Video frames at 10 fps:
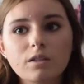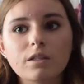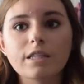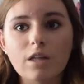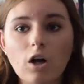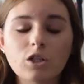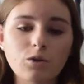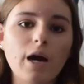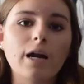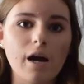they
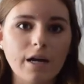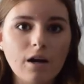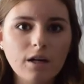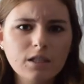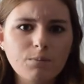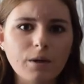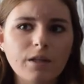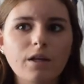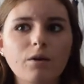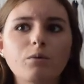also had icons,
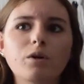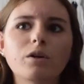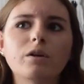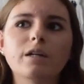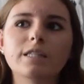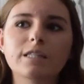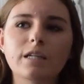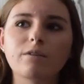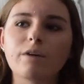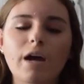but they were,
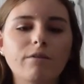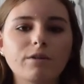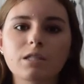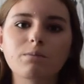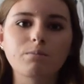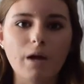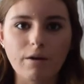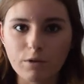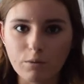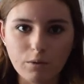instead of every
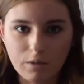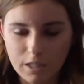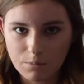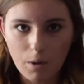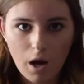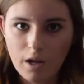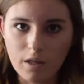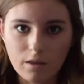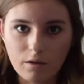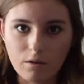like spot
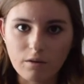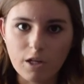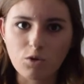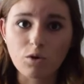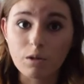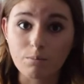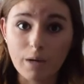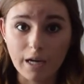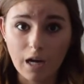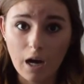in the that you could
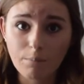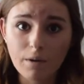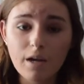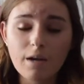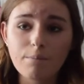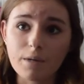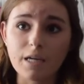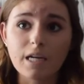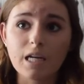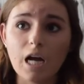pick up
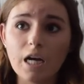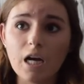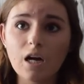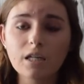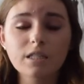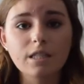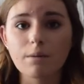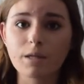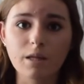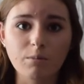being an icon,
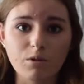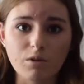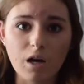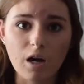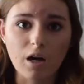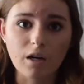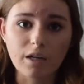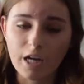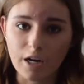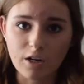some of them were
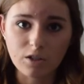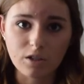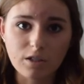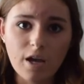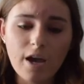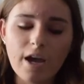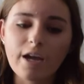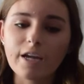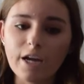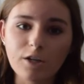characters,
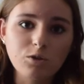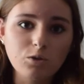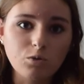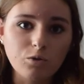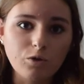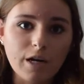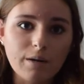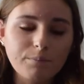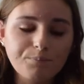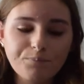and characters were great